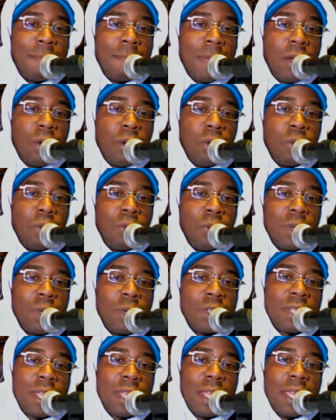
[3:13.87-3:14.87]
own
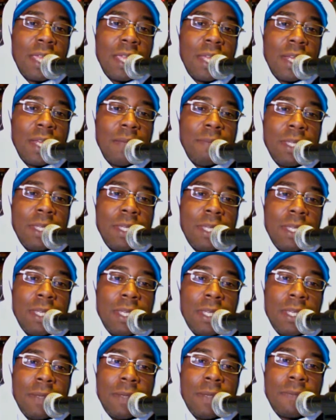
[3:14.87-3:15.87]
worst
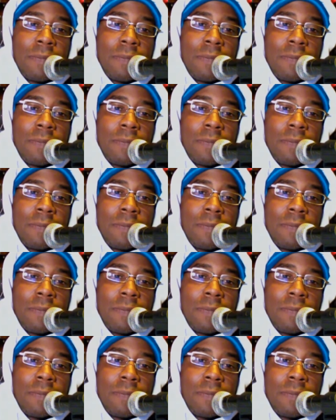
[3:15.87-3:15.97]
enemy.